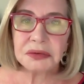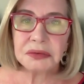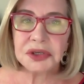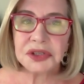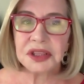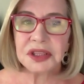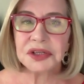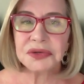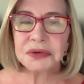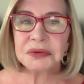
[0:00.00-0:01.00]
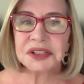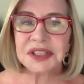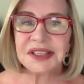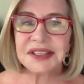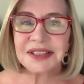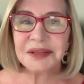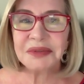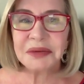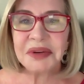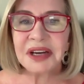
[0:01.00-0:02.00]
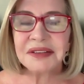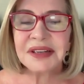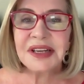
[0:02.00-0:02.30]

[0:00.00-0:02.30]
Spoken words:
which I think Jude will tell us a little bit about.